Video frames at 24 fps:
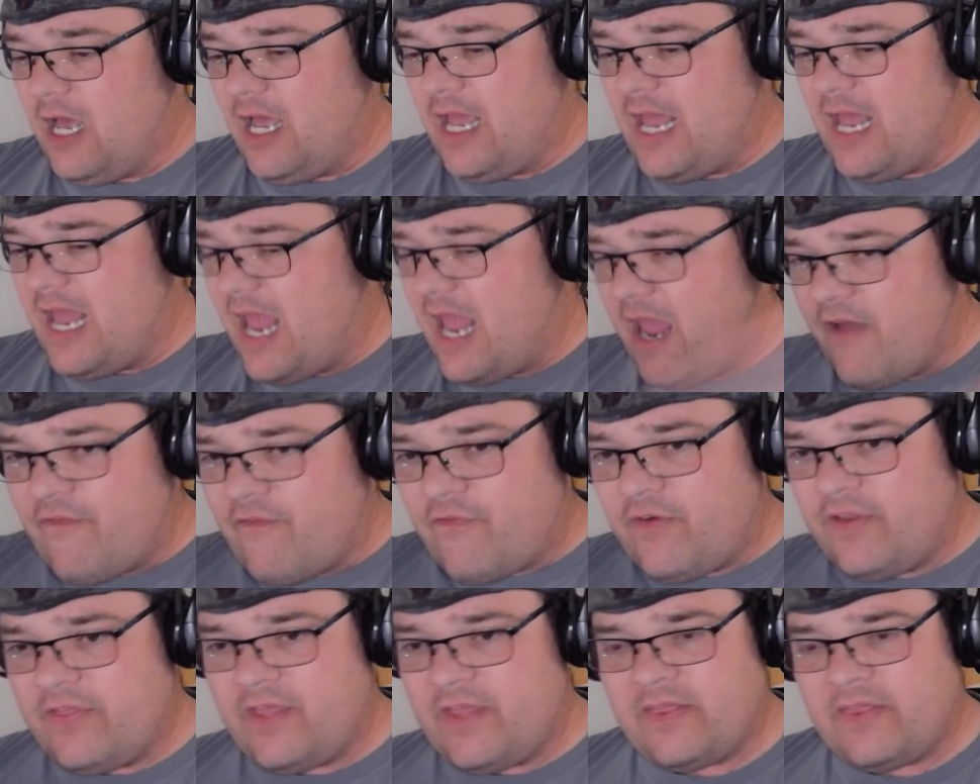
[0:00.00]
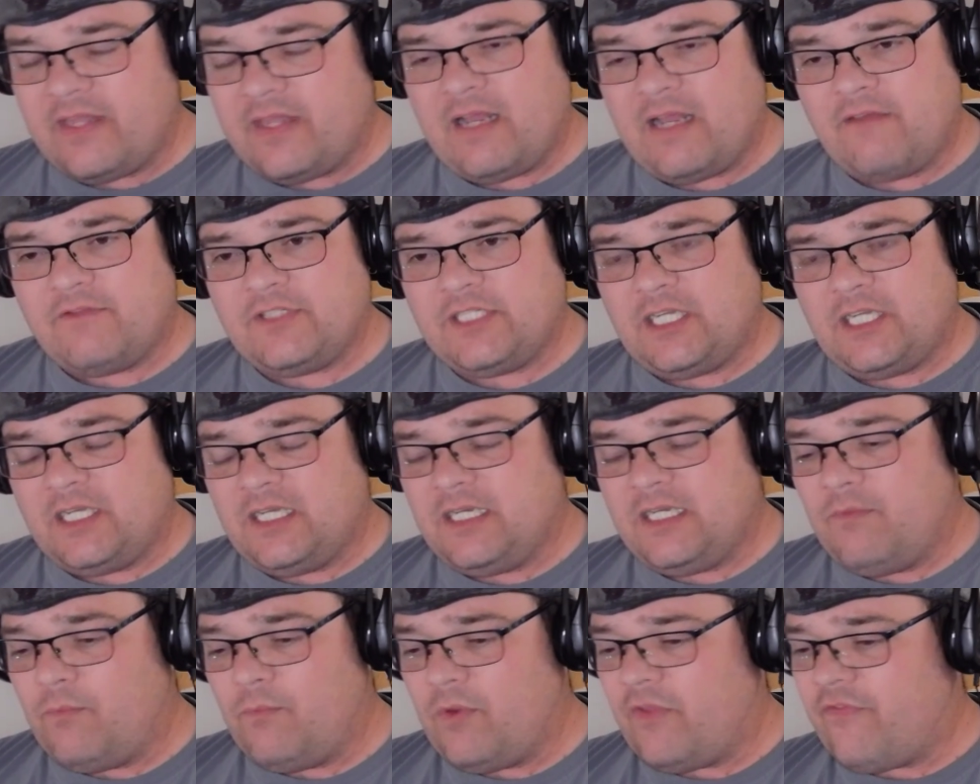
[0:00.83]
everything that I've
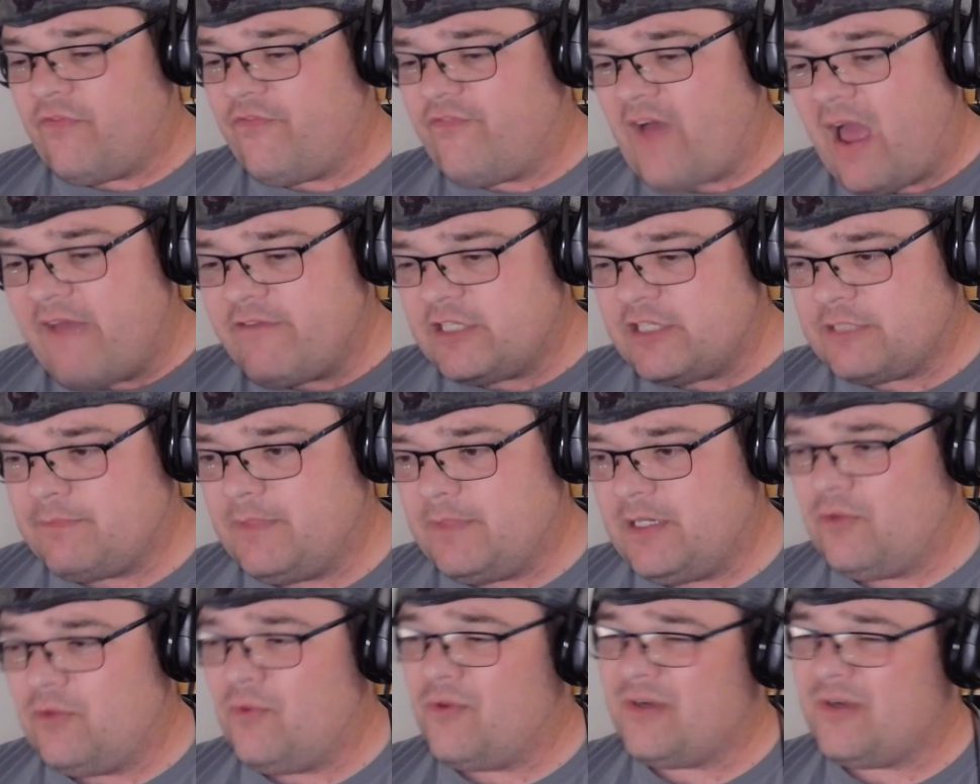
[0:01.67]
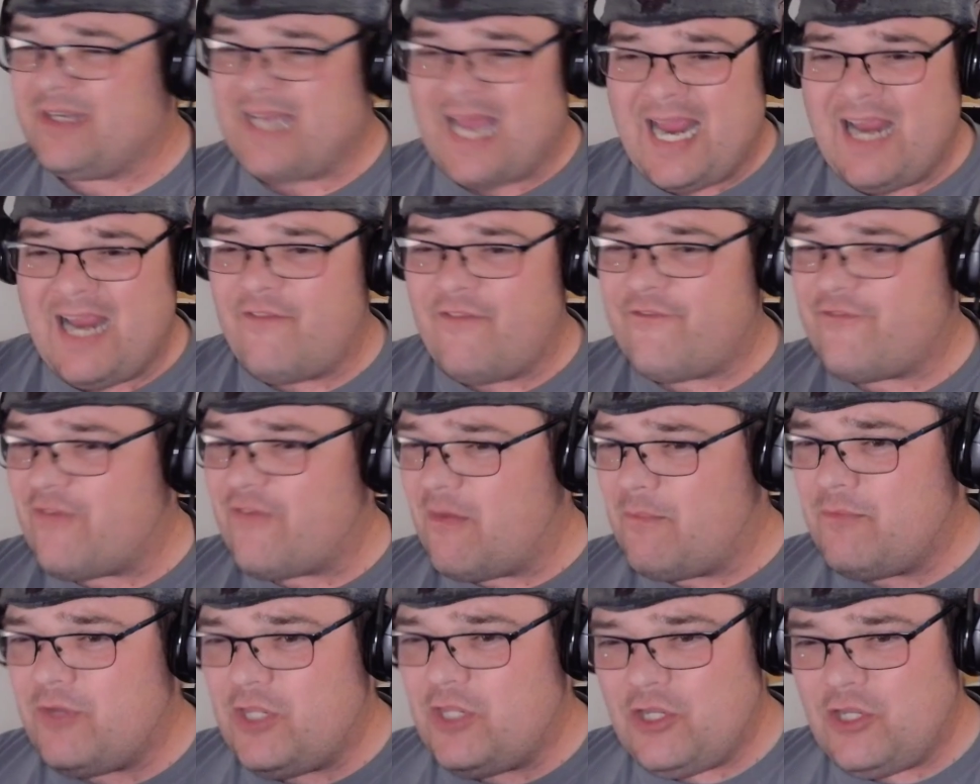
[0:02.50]
done with Five-ish Minute Lore came
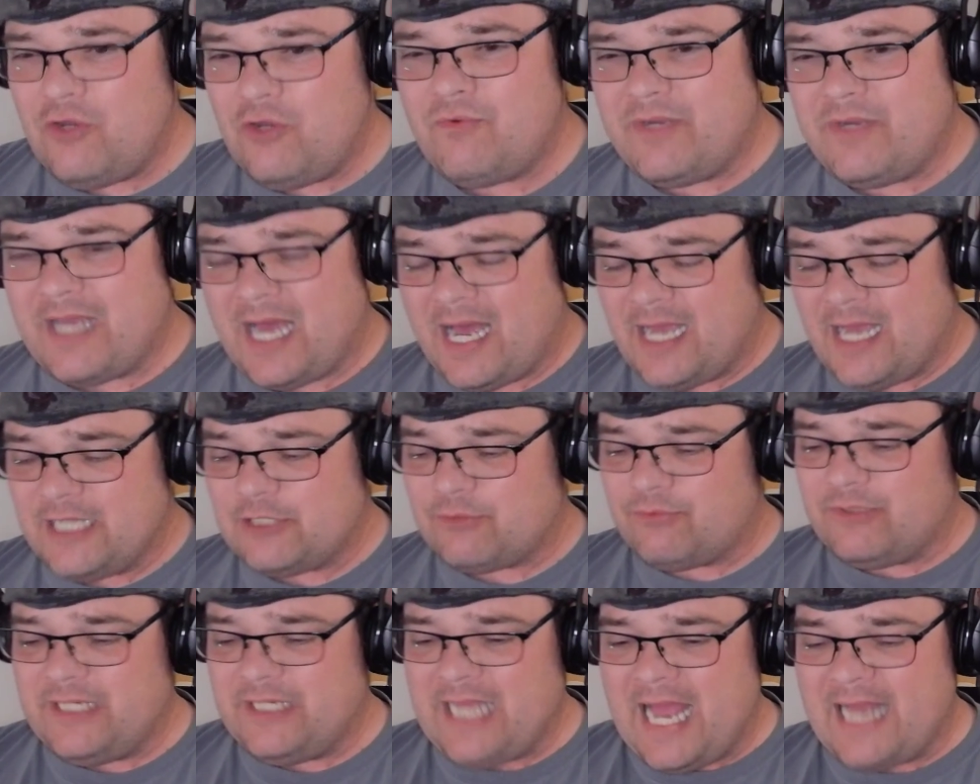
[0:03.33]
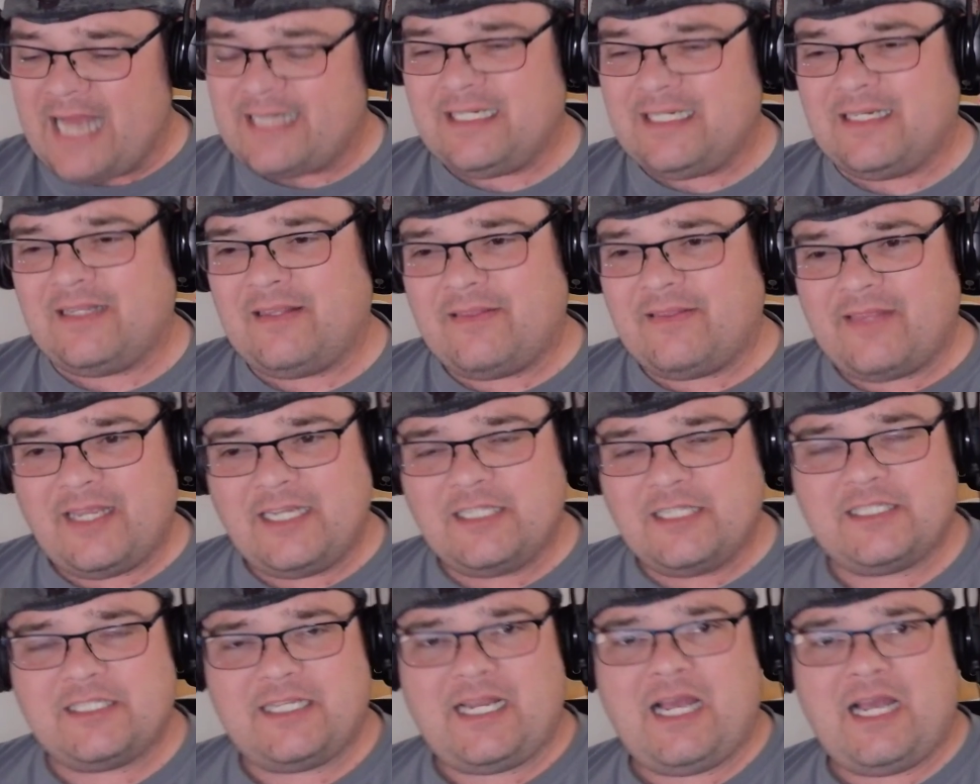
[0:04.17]
from you guys reacting to the
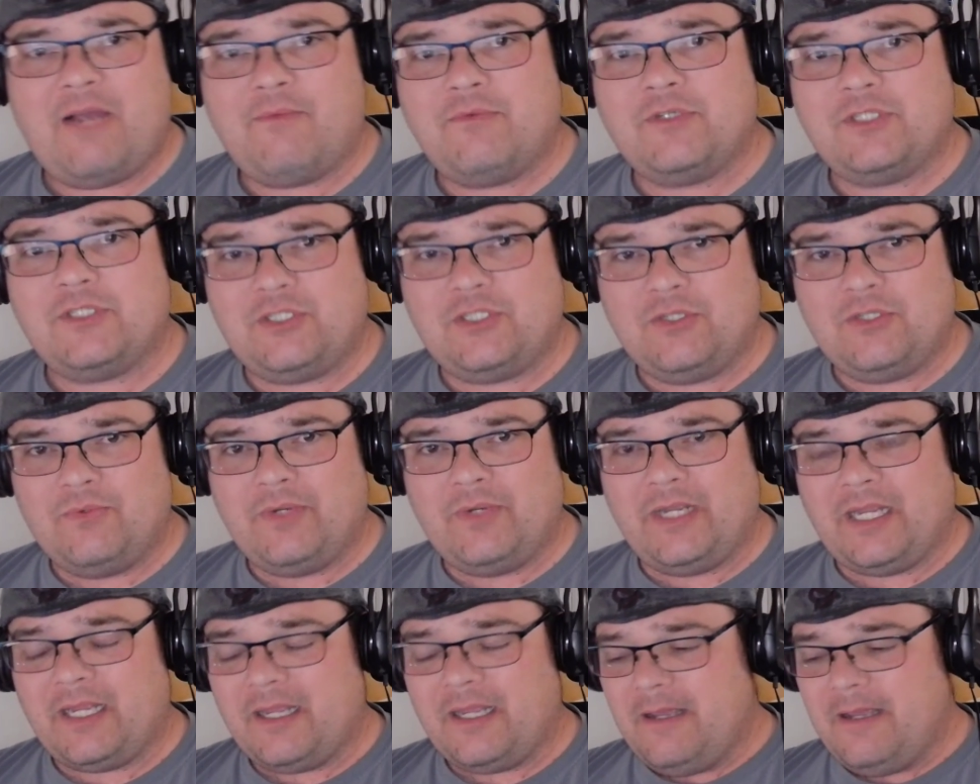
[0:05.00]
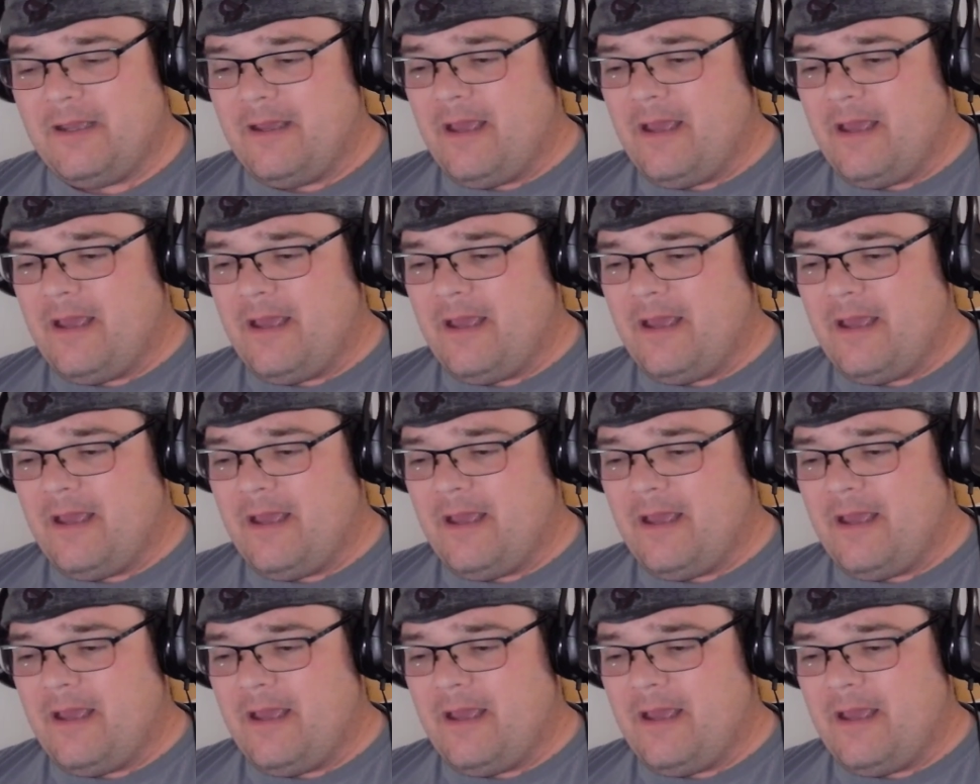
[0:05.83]
things that I was doing.